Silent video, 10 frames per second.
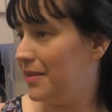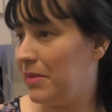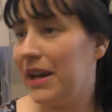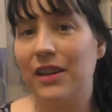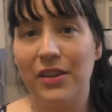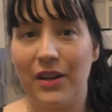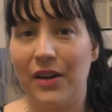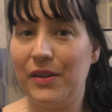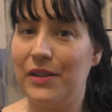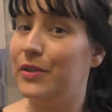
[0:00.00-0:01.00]
make you
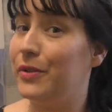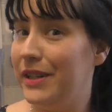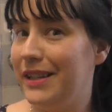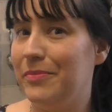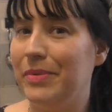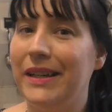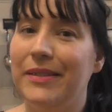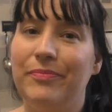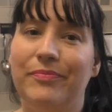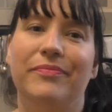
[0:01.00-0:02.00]
go to the toilet a
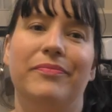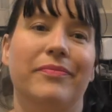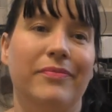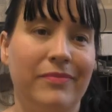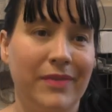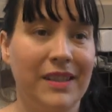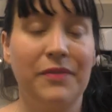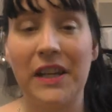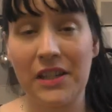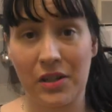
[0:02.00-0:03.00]
bit.
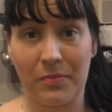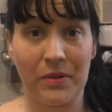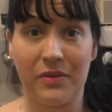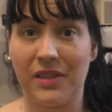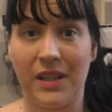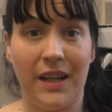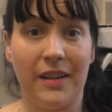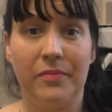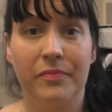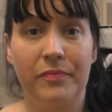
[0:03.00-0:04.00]
It's vegetables, isn't it?